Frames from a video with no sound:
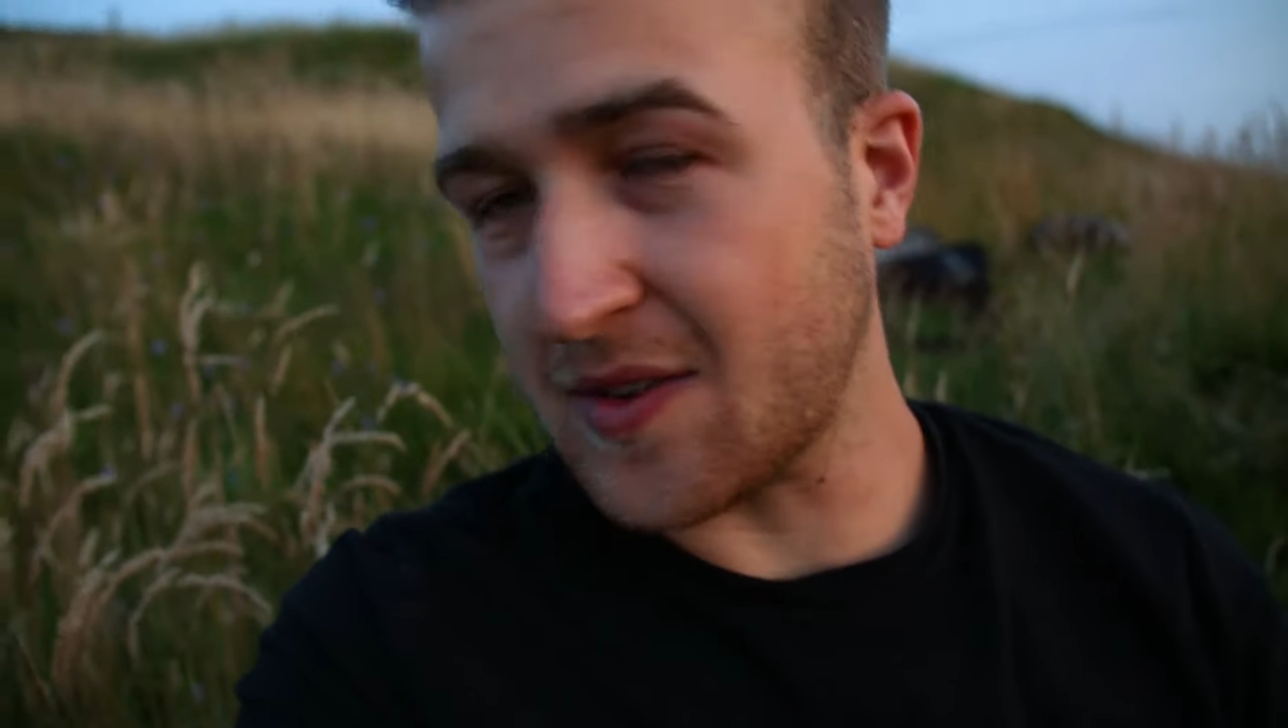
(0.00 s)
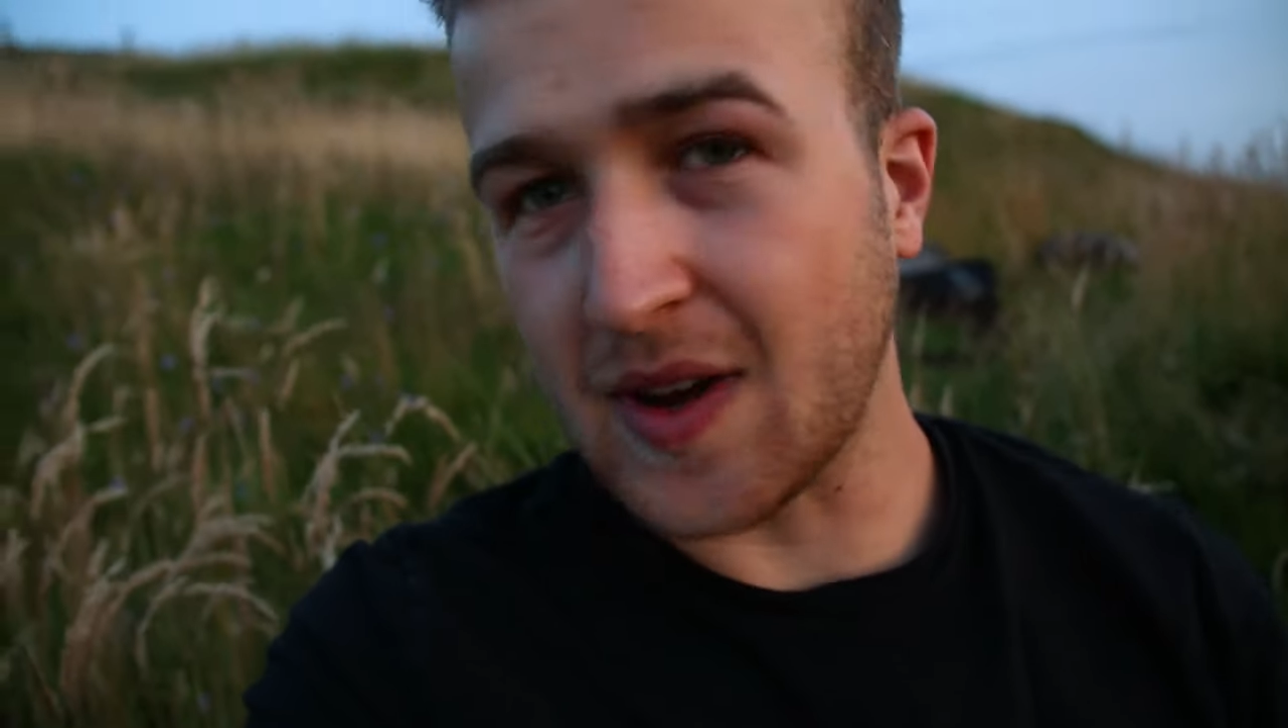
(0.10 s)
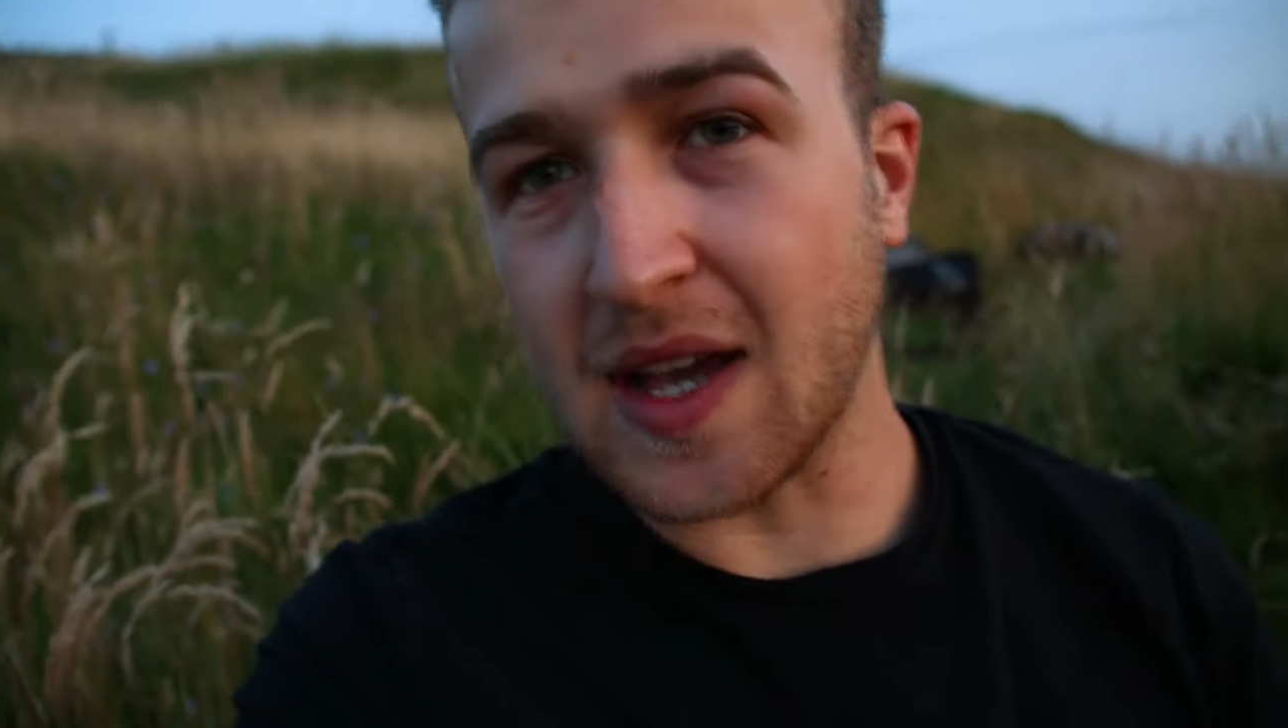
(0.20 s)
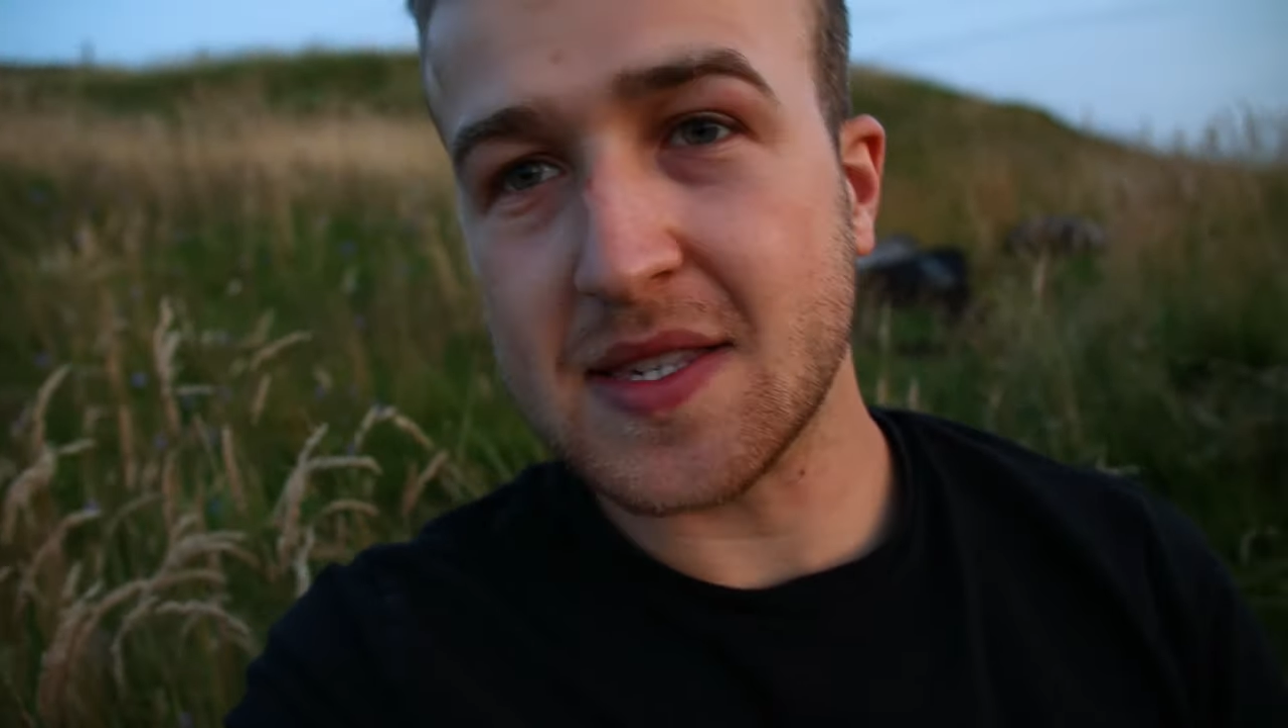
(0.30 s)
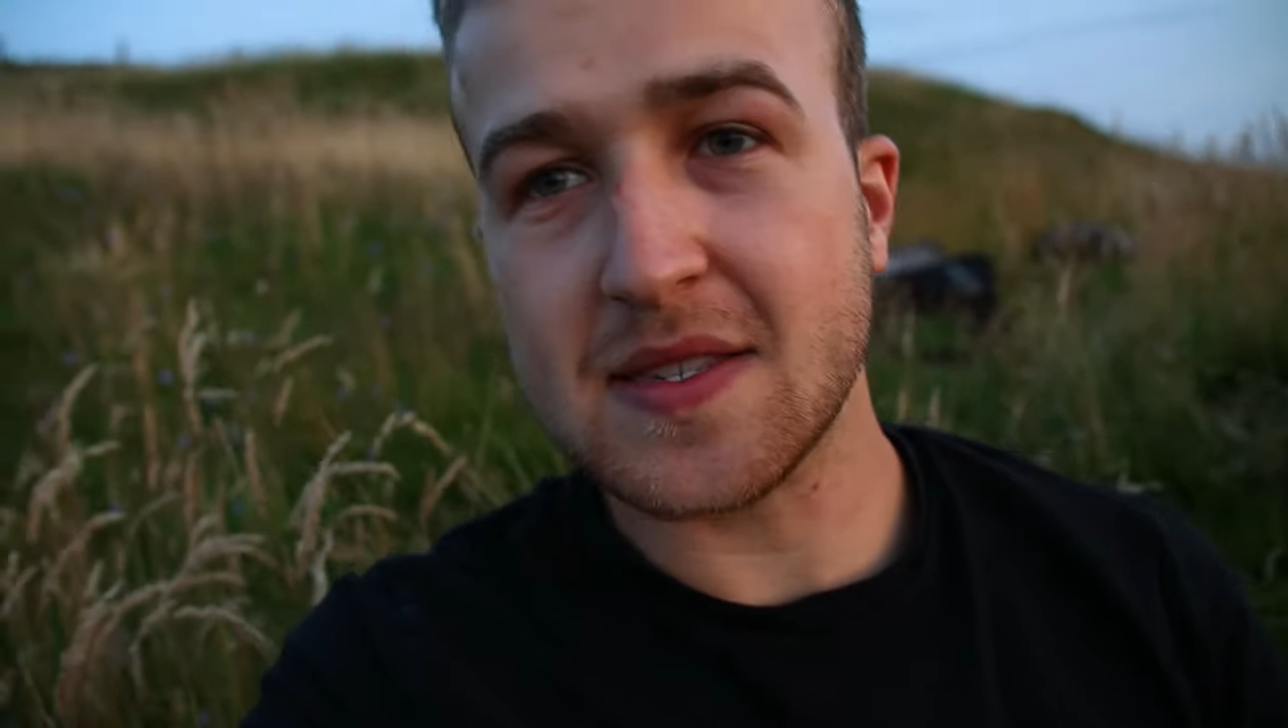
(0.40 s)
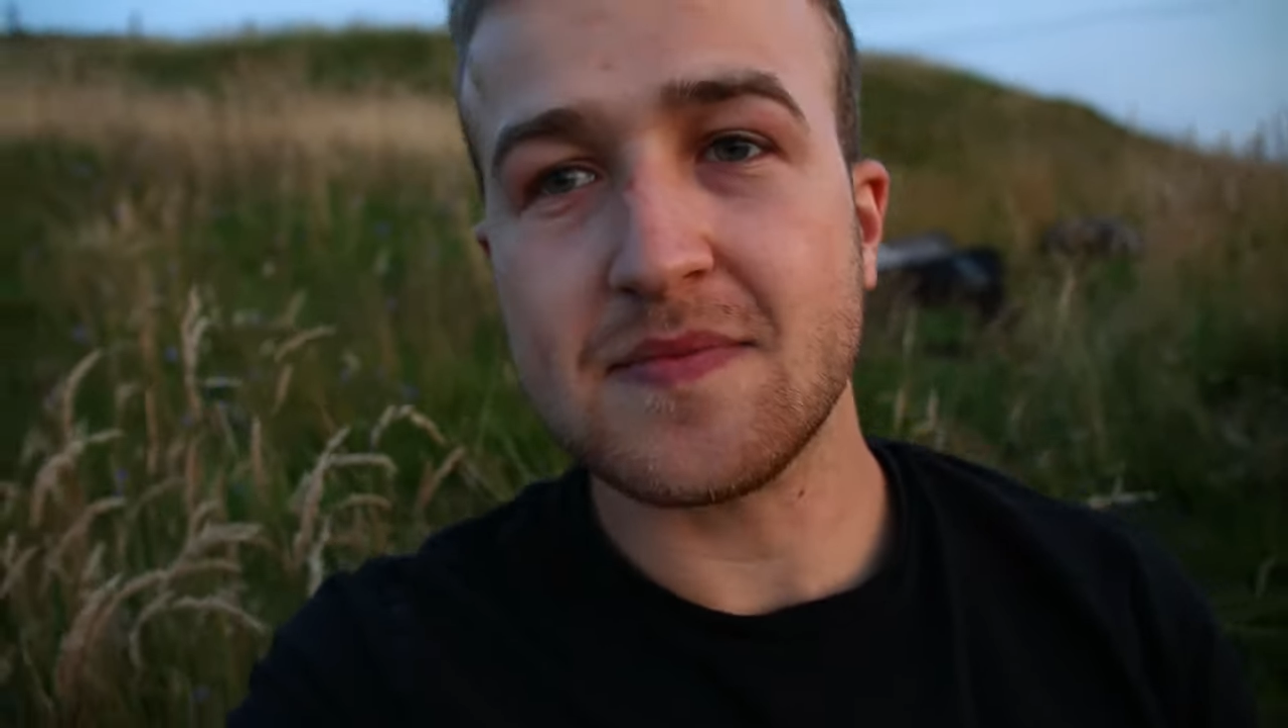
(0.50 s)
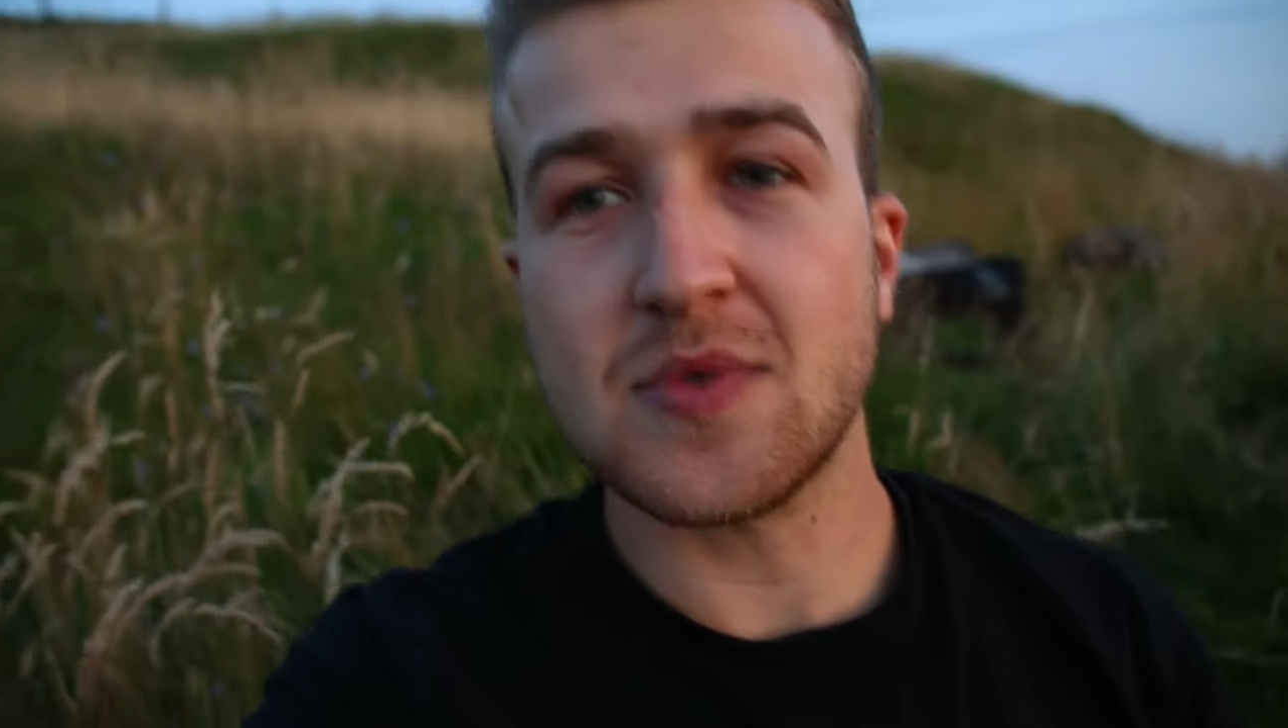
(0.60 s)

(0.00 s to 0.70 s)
grass